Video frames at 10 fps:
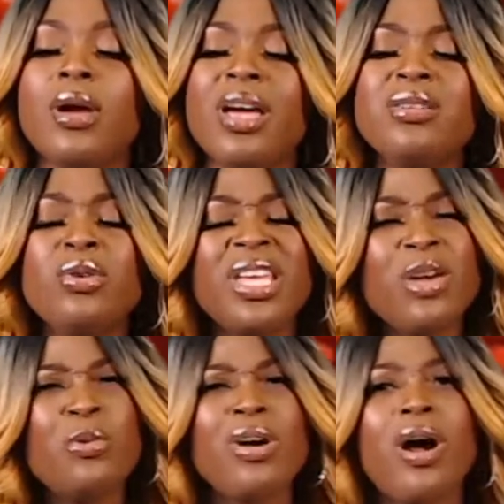And now
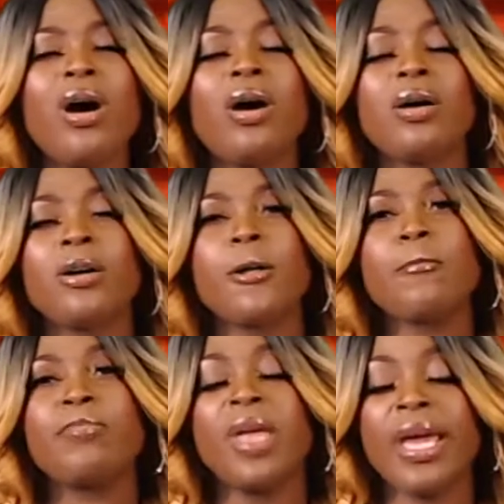here we are
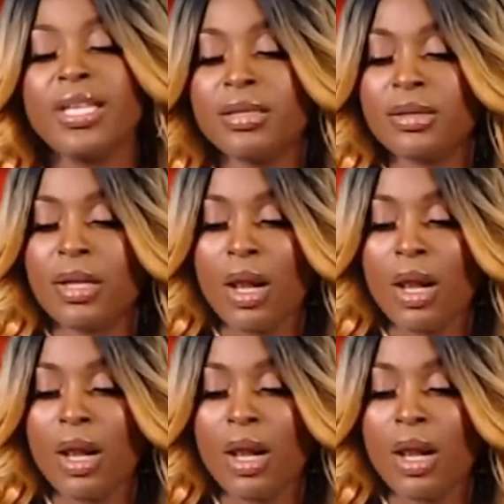in the